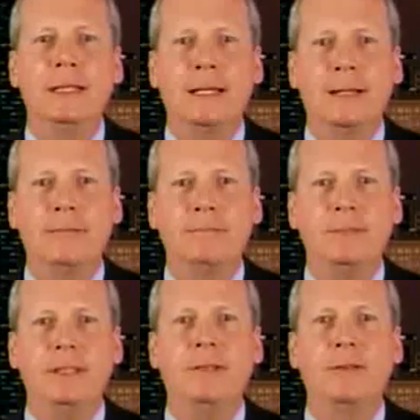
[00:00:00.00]

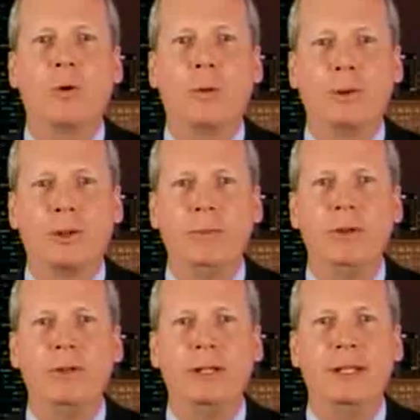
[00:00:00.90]
in the corporate
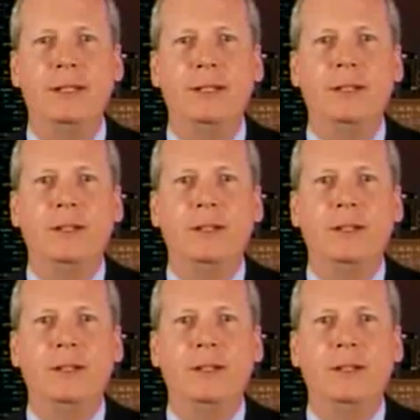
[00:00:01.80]
community